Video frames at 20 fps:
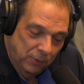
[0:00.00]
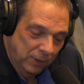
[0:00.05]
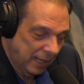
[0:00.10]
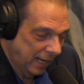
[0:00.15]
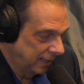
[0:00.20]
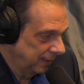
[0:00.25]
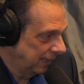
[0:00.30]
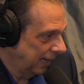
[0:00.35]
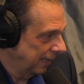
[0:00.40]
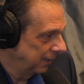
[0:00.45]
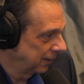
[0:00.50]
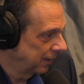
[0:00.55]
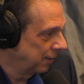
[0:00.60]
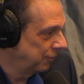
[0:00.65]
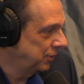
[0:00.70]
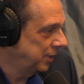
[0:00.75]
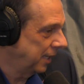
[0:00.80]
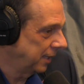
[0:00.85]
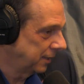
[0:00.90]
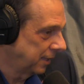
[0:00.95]
Well, I
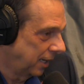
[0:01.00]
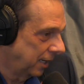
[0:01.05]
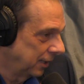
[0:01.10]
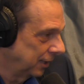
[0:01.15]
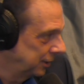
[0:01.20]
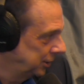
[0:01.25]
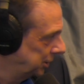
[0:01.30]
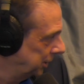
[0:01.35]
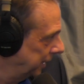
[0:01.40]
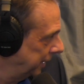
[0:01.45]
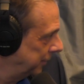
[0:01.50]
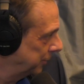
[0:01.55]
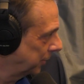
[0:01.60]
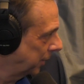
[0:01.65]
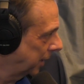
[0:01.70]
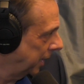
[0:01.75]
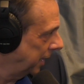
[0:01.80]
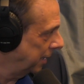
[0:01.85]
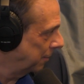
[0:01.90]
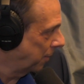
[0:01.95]
love technology,
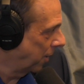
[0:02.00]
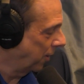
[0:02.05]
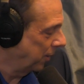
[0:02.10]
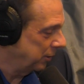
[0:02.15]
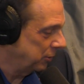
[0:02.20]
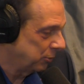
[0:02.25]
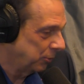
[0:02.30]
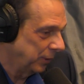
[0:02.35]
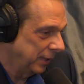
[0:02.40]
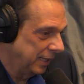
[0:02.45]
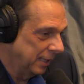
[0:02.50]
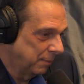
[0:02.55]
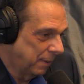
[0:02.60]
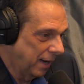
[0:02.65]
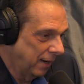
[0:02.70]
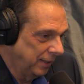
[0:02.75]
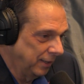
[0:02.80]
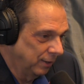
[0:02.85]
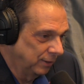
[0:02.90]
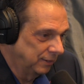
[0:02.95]
right? I'm always reading
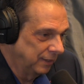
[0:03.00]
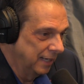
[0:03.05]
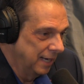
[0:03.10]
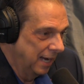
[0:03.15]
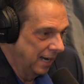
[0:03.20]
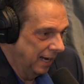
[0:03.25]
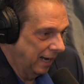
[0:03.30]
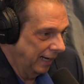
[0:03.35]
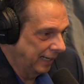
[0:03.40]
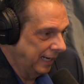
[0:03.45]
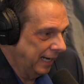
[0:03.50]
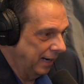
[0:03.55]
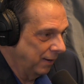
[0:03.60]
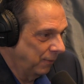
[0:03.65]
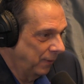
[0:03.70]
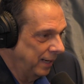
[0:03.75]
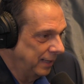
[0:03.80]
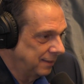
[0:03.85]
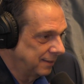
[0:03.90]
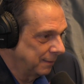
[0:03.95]
about. I can't
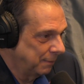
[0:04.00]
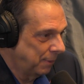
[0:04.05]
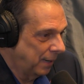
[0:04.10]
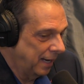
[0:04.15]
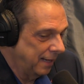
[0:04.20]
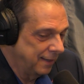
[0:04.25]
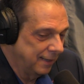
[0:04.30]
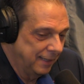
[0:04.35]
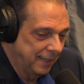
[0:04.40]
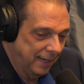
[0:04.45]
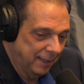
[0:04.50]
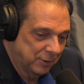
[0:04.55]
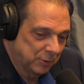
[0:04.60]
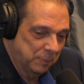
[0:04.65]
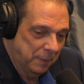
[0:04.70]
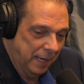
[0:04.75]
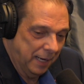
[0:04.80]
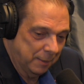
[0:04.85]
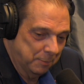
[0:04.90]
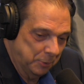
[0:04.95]
wait to buy the next
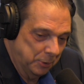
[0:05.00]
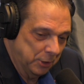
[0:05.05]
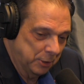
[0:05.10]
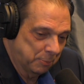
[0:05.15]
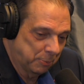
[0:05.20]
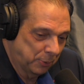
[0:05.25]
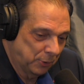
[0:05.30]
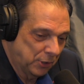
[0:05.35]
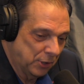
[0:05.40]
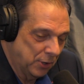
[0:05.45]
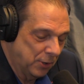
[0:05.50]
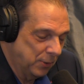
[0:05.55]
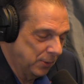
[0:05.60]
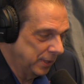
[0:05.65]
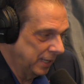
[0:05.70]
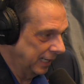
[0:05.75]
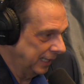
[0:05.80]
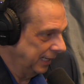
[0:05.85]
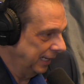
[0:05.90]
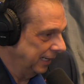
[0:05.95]
MacBook Pro,
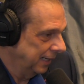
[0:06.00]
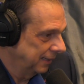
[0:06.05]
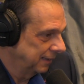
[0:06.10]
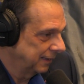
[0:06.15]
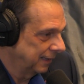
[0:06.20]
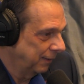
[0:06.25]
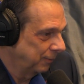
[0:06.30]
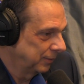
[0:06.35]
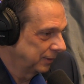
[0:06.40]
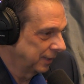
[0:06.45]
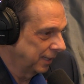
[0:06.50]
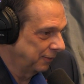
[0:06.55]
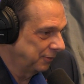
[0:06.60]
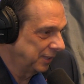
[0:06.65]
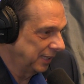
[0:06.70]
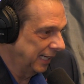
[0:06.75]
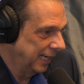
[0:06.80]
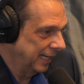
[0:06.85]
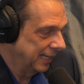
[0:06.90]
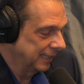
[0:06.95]
and I would love
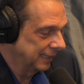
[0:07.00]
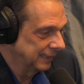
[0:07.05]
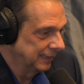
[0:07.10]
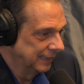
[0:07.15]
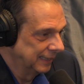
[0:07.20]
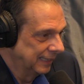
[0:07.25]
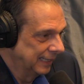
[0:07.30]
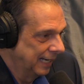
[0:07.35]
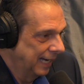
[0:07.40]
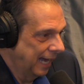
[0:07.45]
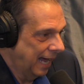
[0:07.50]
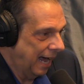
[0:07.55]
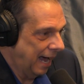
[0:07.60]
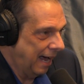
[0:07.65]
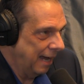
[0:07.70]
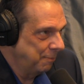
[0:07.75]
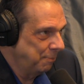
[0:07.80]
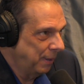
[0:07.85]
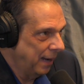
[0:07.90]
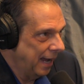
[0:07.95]
to get a
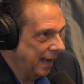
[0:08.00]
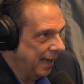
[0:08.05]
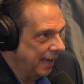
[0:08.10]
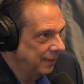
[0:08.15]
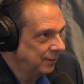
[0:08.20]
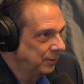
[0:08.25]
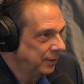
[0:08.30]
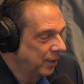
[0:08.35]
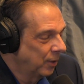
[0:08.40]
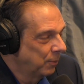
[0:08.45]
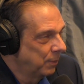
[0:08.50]
iPad.